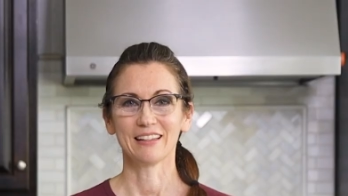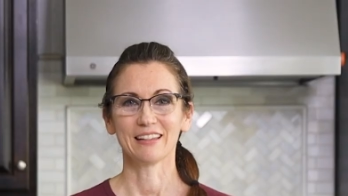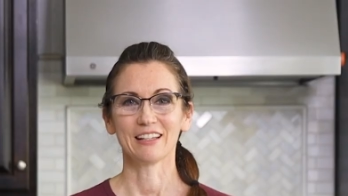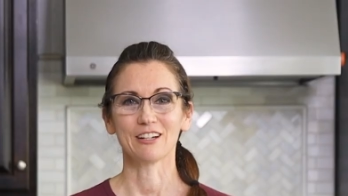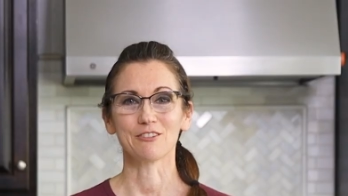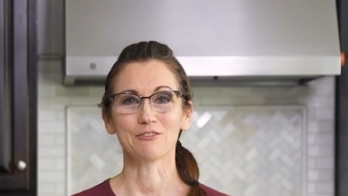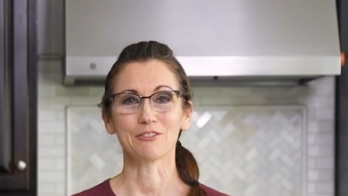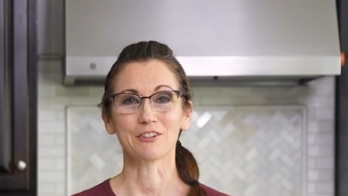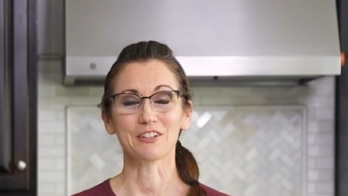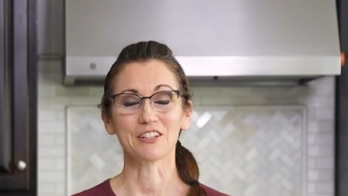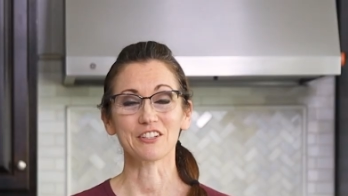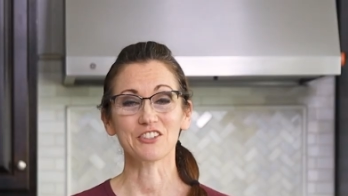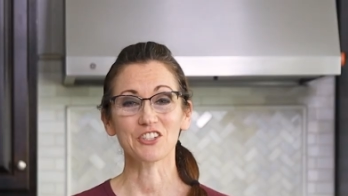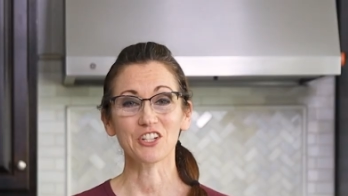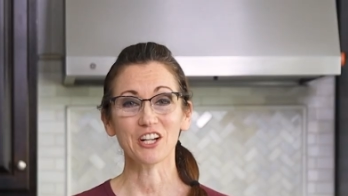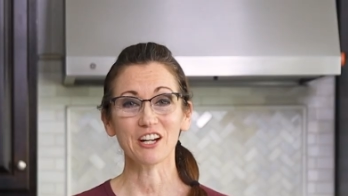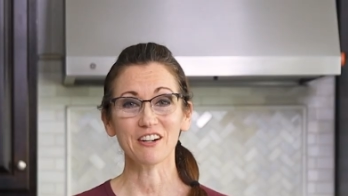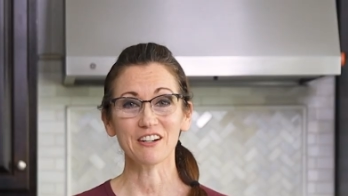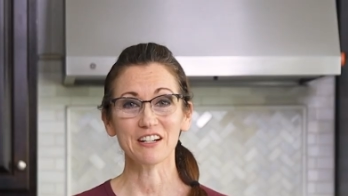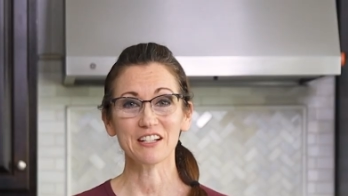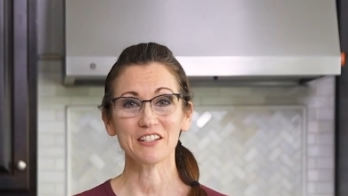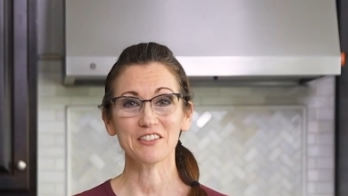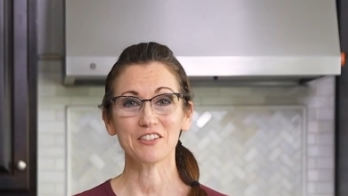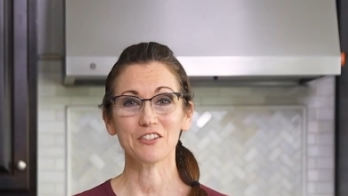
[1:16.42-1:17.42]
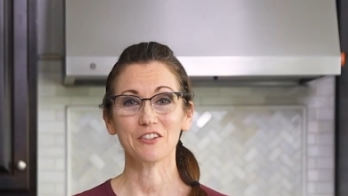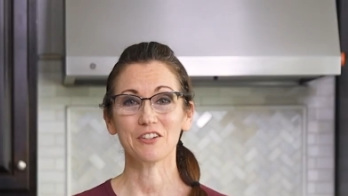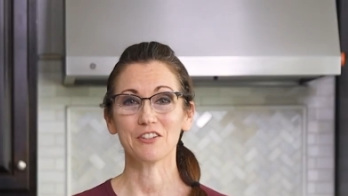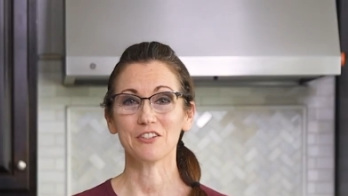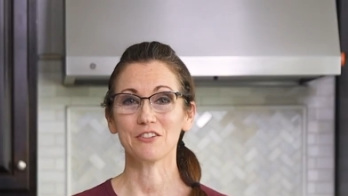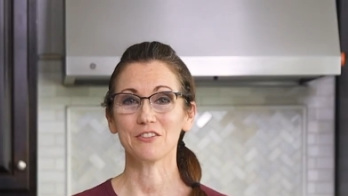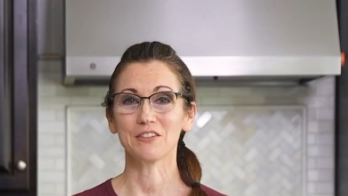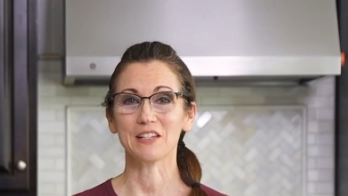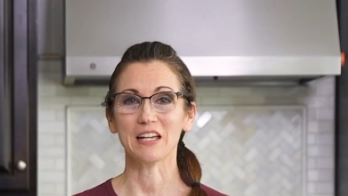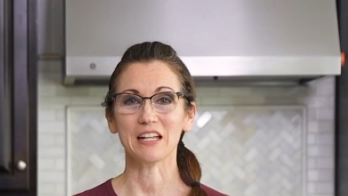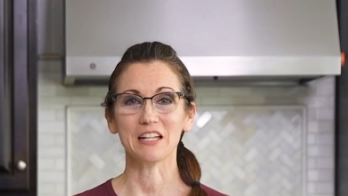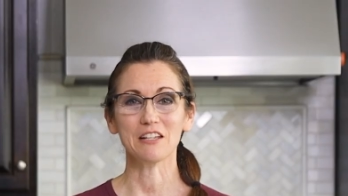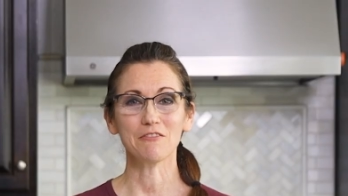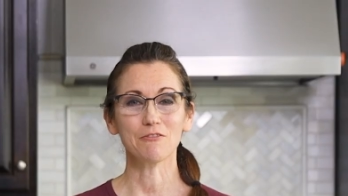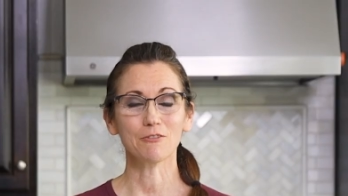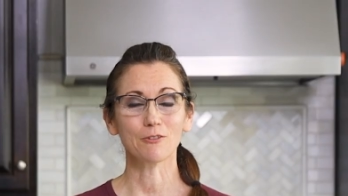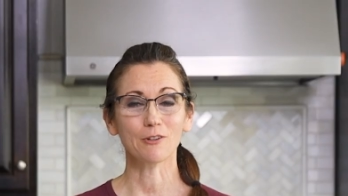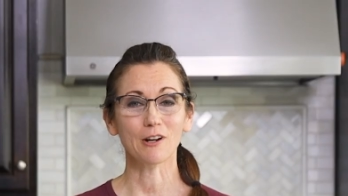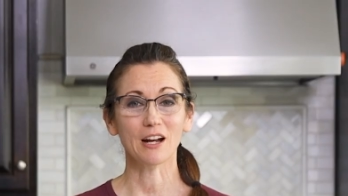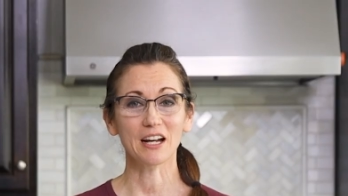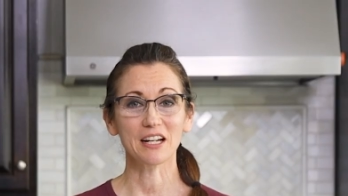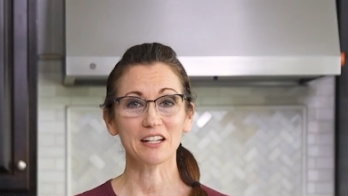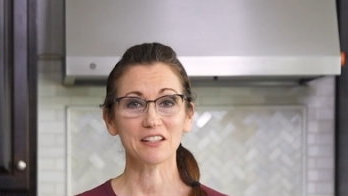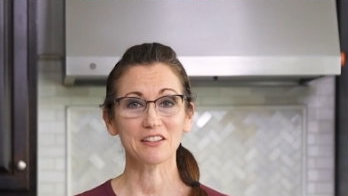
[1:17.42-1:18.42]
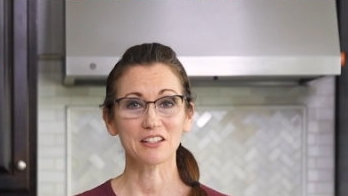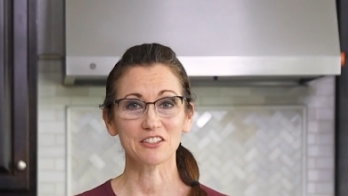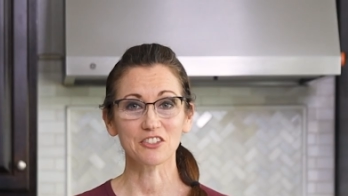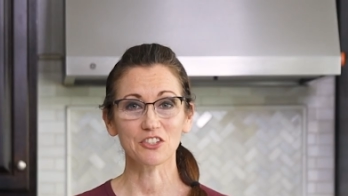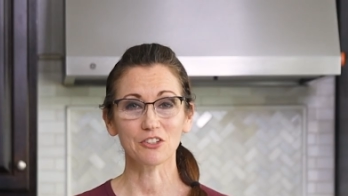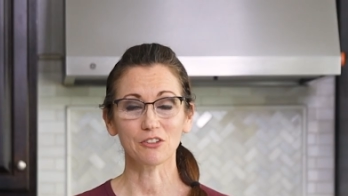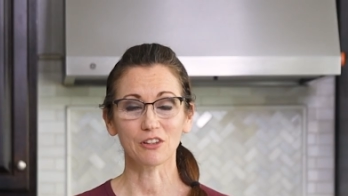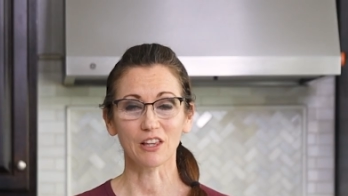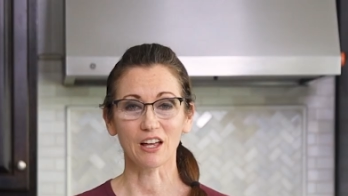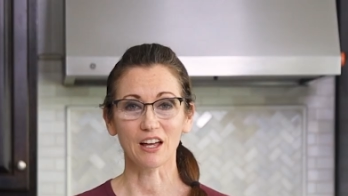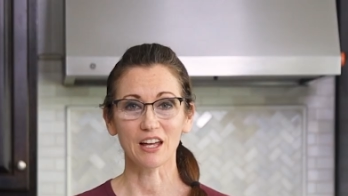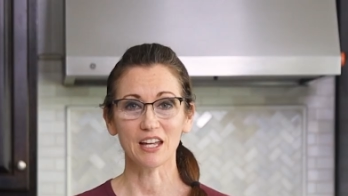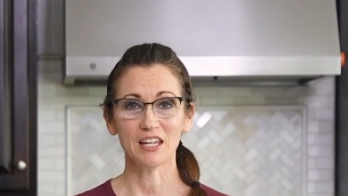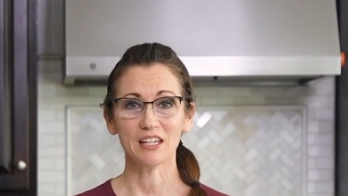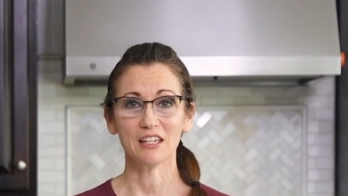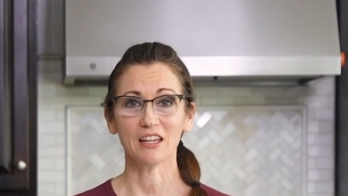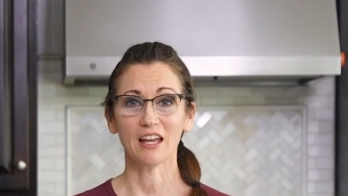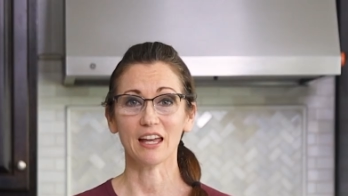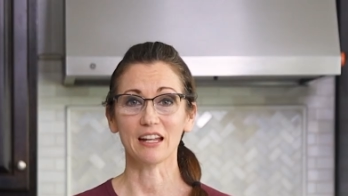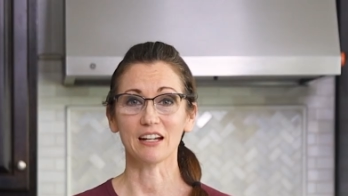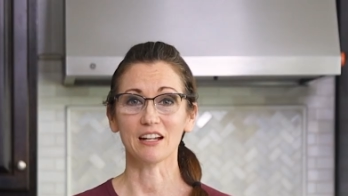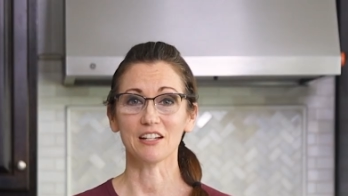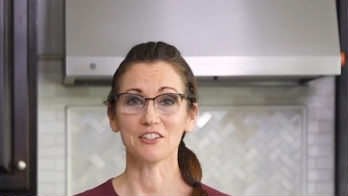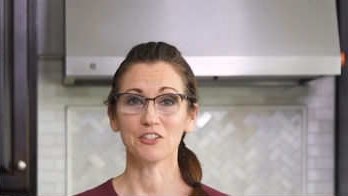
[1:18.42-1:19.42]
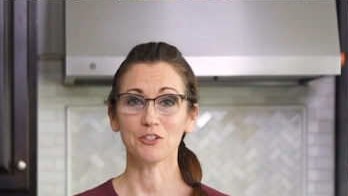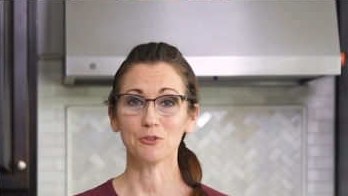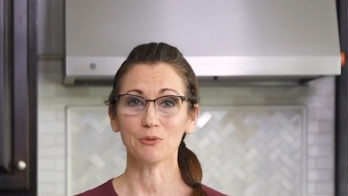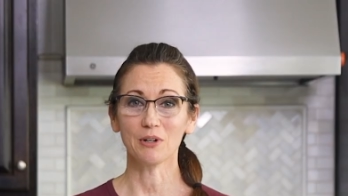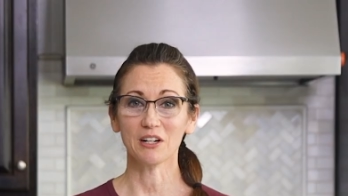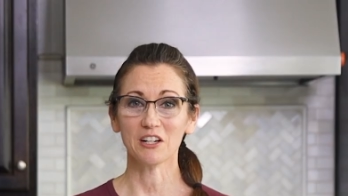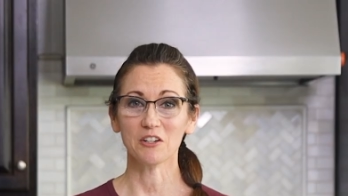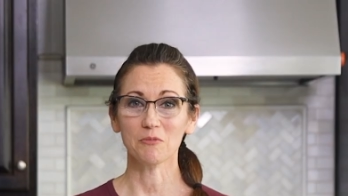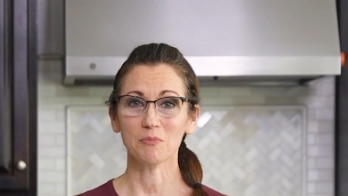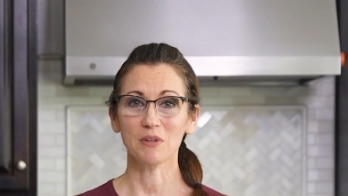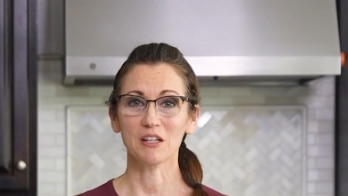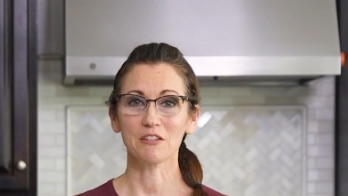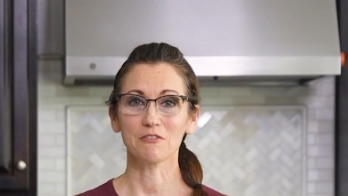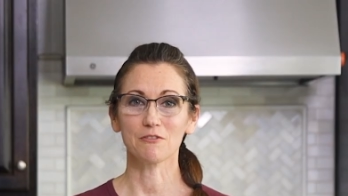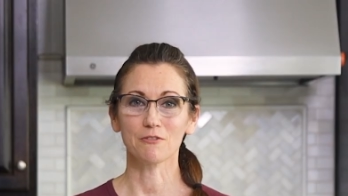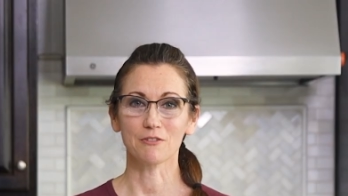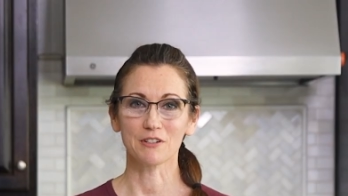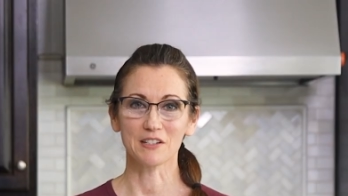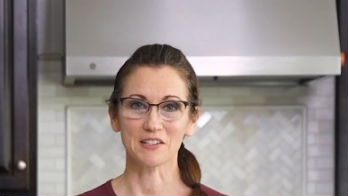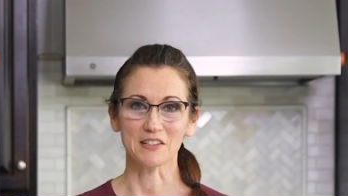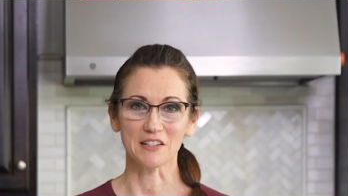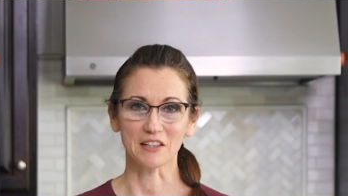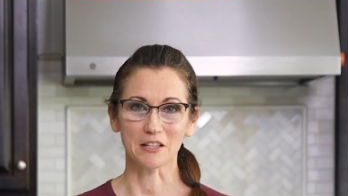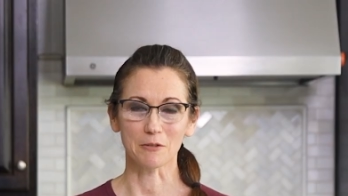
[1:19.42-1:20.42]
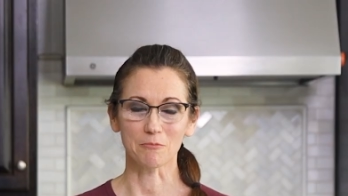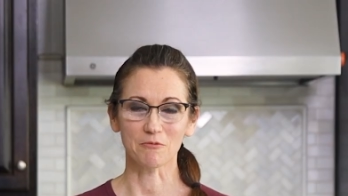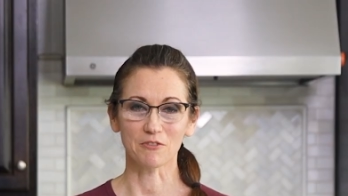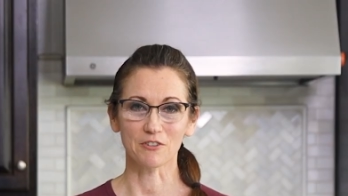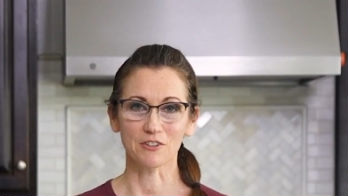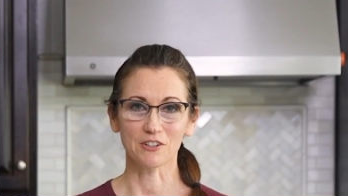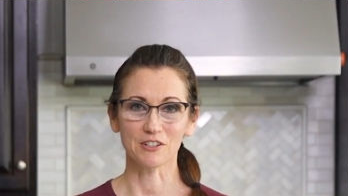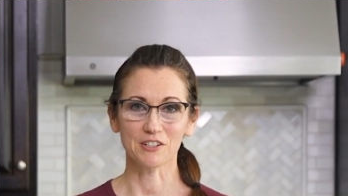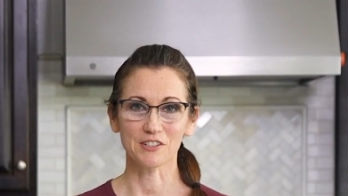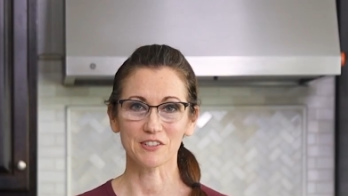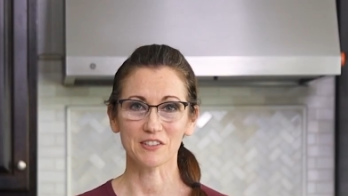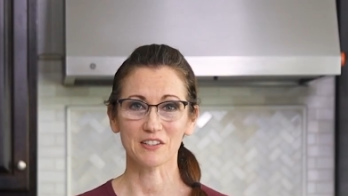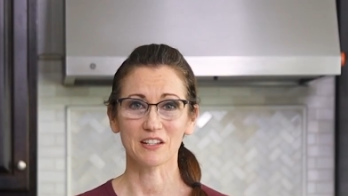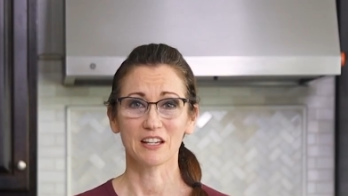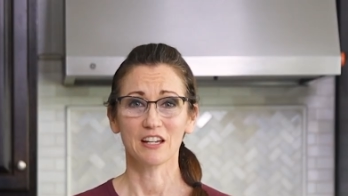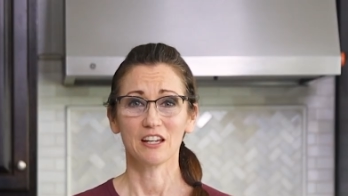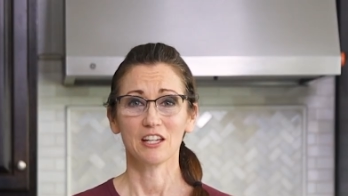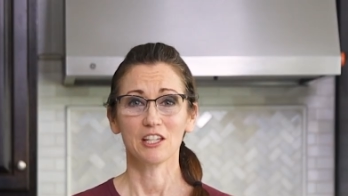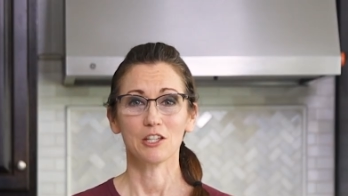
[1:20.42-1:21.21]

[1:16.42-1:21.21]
Now for the cherries, you could use any variety that you like, and I do recommend freezing them first.